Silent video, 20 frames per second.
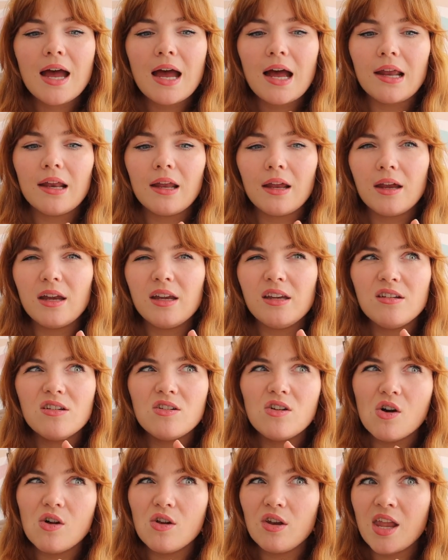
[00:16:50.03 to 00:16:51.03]
and I
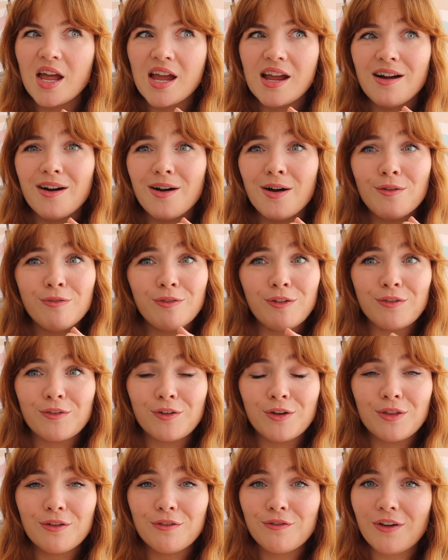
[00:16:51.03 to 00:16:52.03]
got like halfway
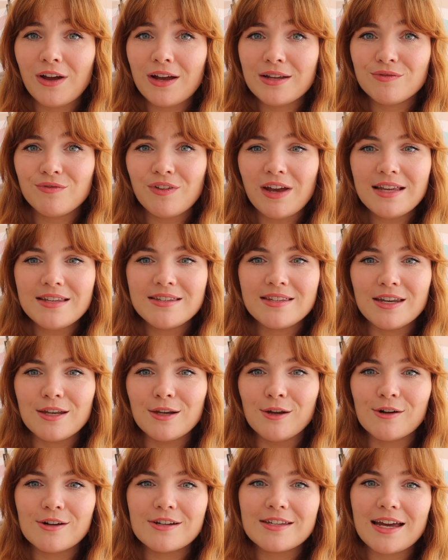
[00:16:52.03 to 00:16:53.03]
through the first vest in
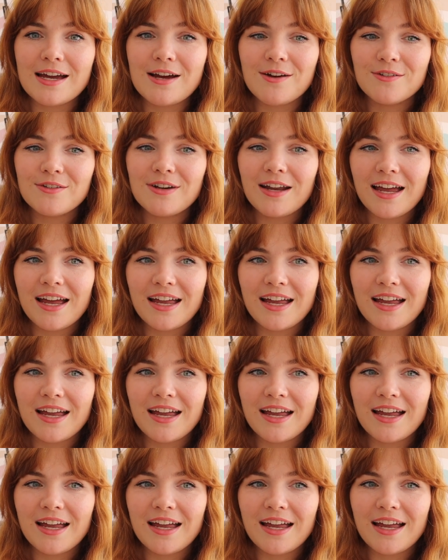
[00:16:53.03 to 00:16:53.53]
lockdown